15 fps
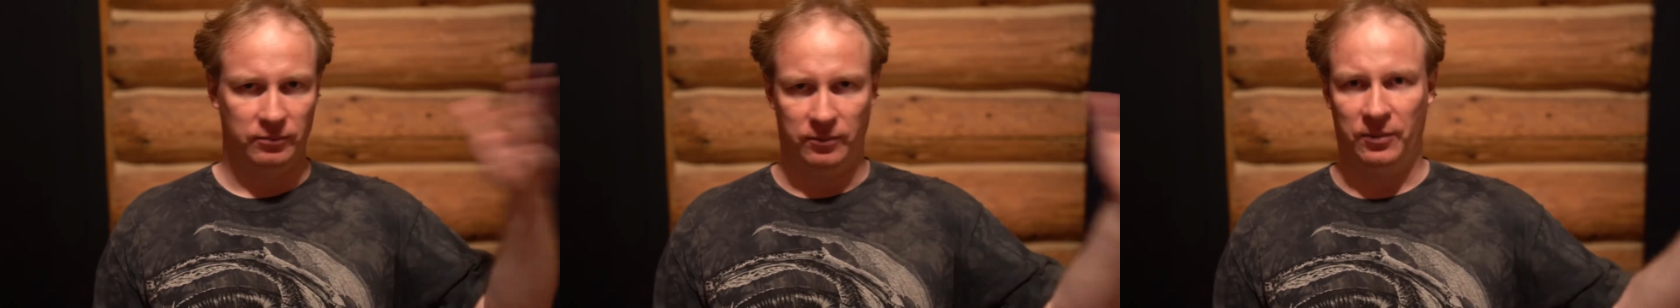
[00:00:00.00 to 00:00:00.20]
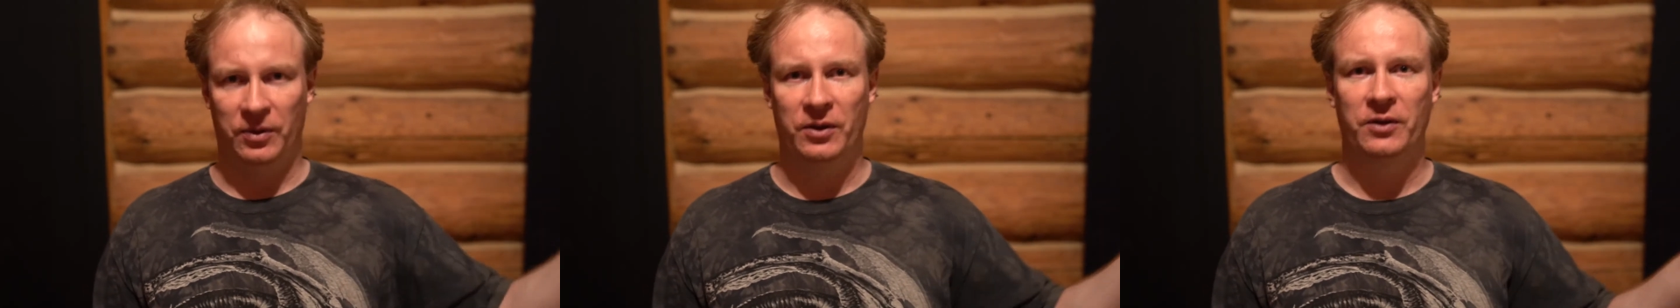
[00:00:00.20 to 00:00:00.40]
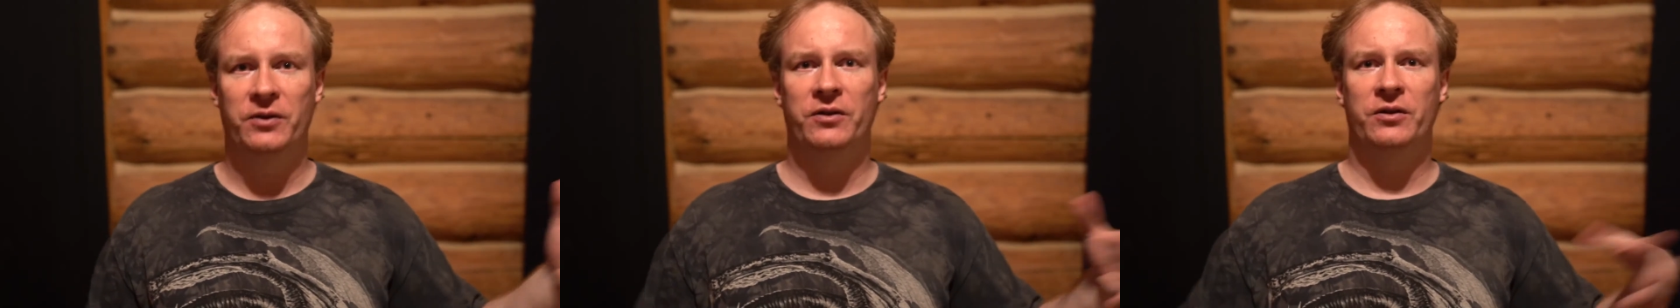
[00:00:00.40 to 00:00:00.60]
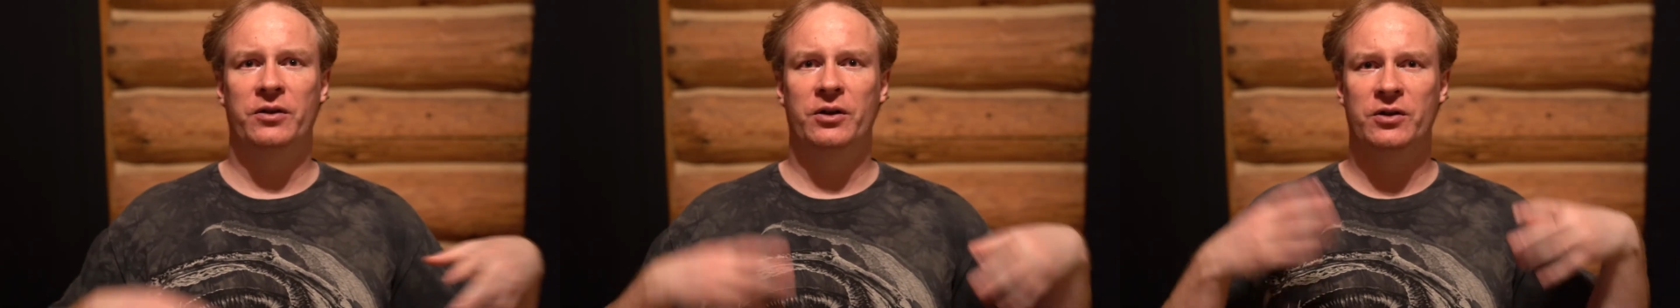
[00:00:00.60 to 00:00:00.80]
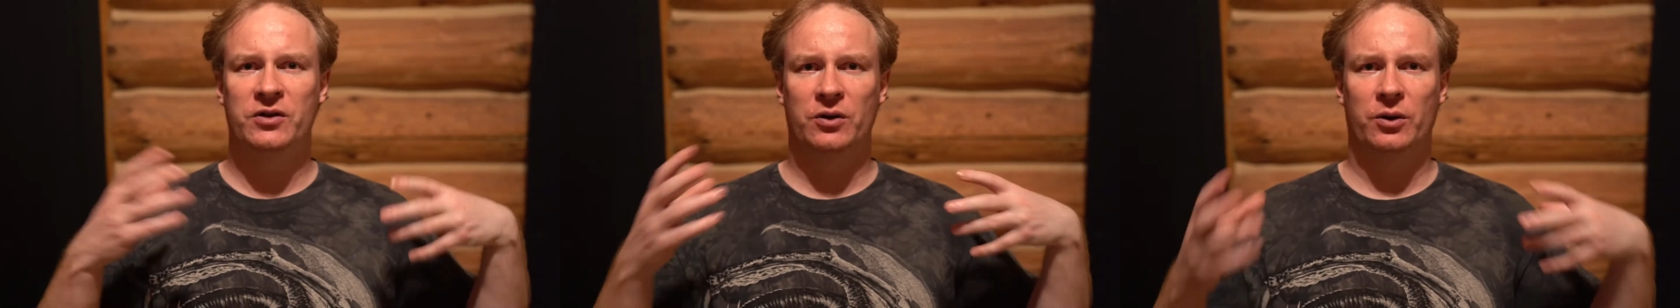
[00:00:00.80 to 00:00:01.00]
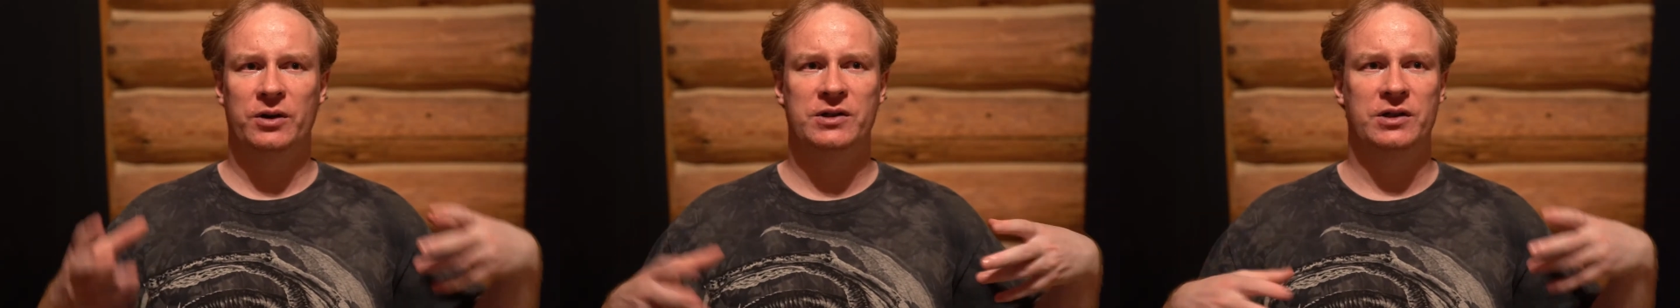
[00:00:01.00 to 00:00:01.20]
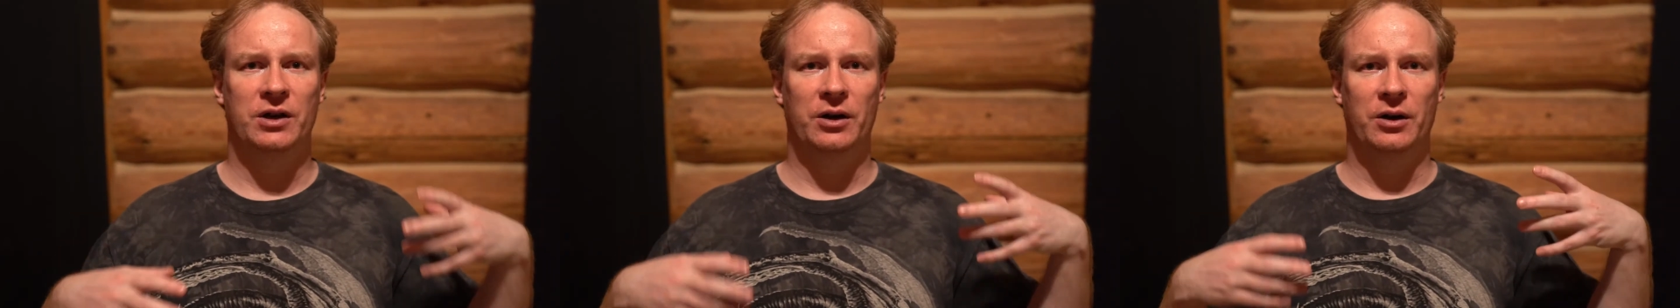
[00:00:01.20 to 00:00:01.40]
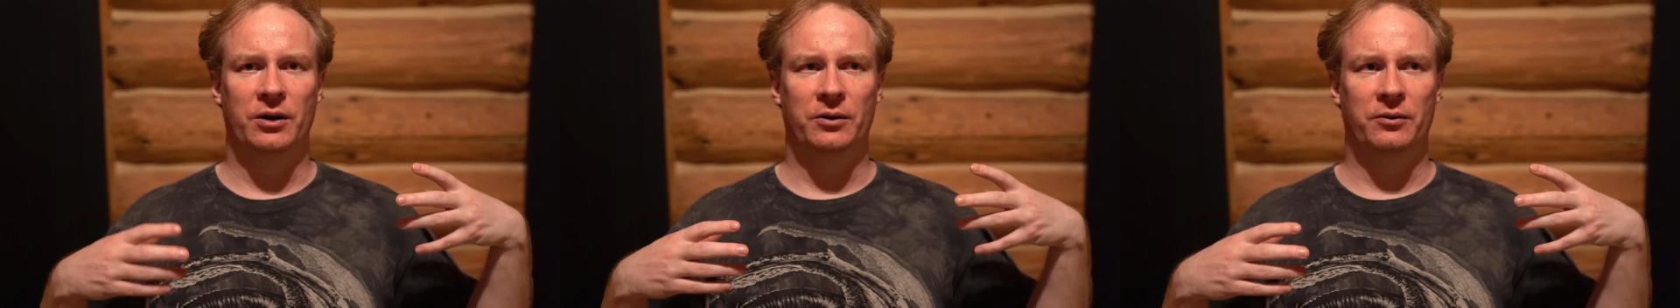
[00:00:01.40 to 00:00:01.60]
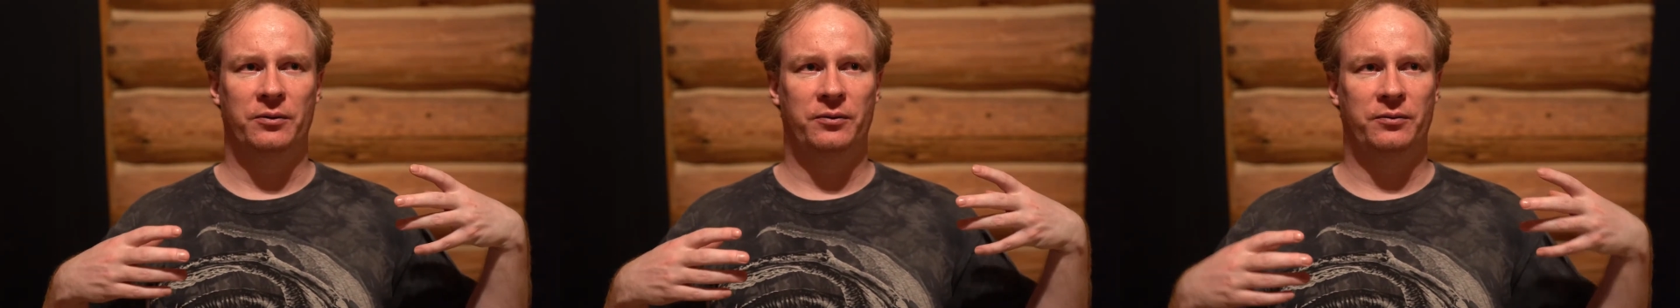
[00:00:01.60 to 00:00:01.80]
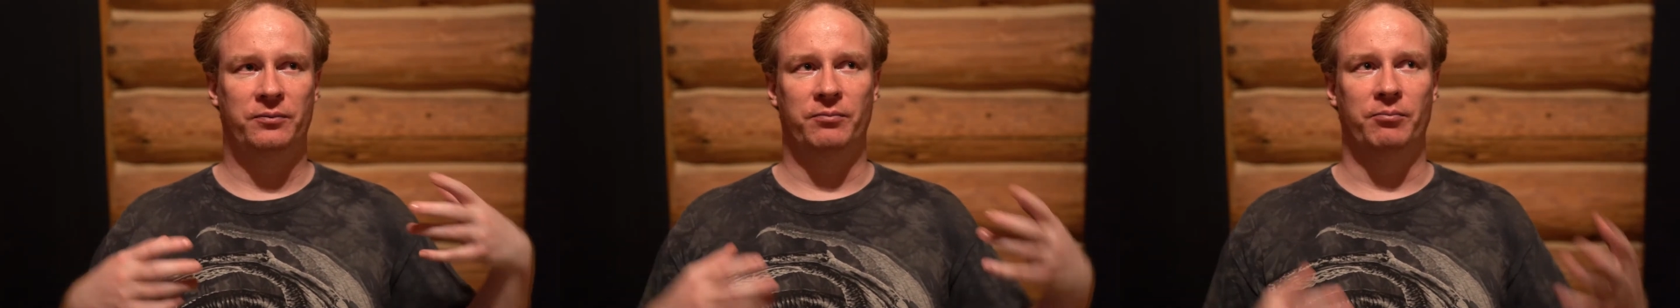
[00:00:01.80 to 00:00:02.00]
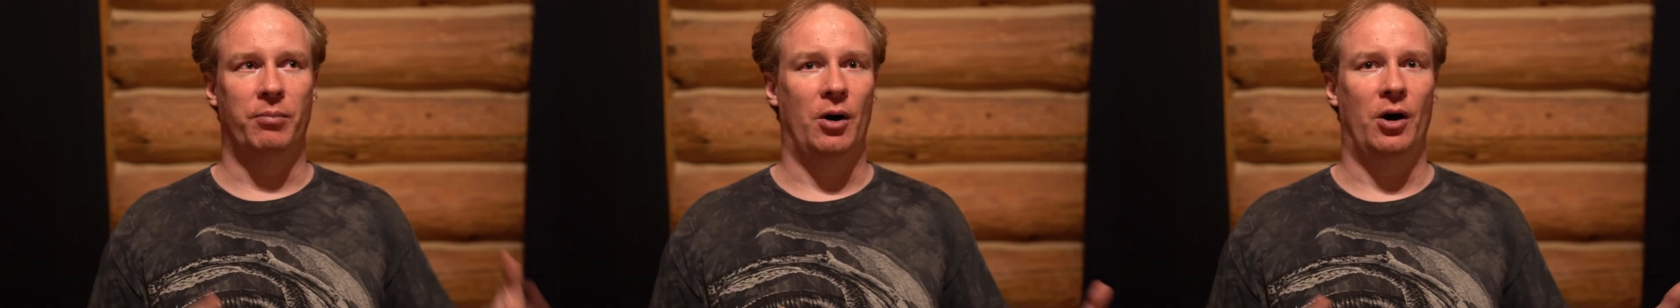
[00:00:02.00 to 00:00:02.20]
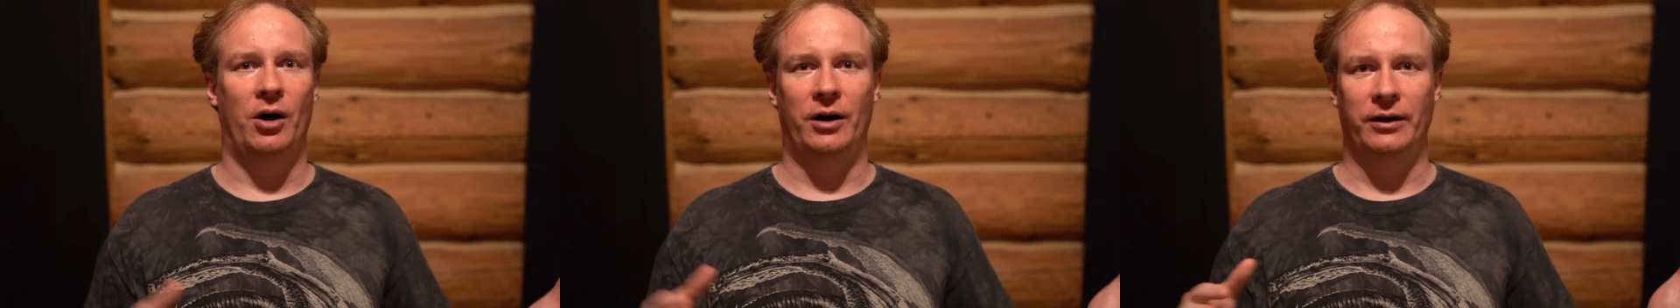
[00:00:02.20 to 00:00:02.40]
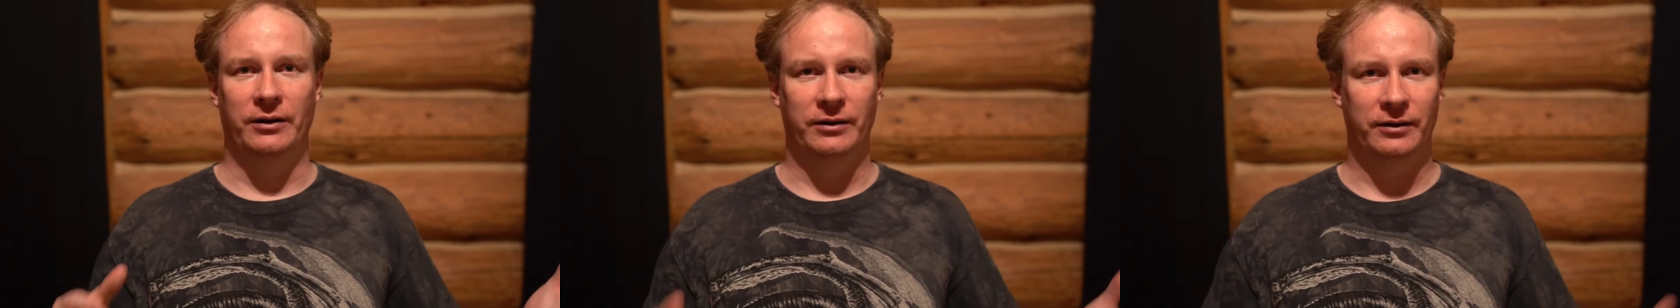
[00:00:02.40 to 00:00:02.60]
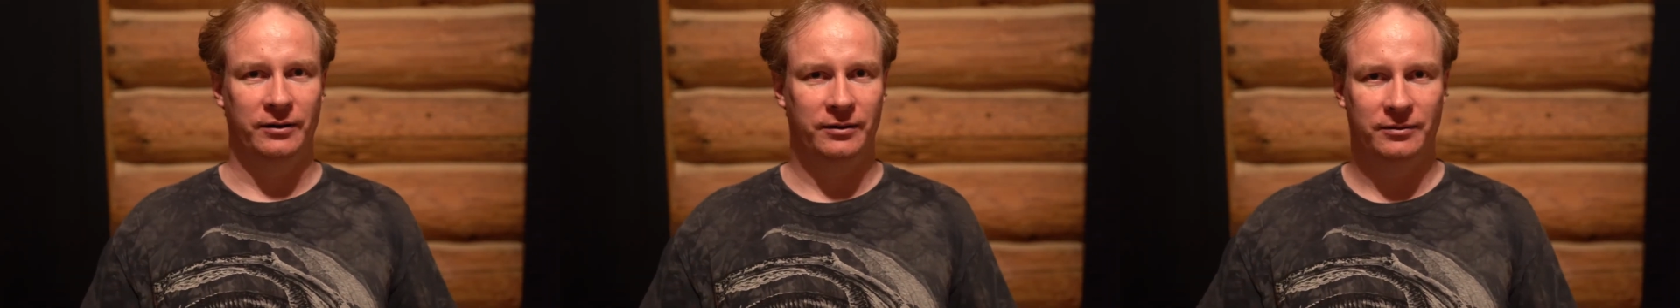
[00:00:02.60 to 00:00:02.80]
The sorts of Bond,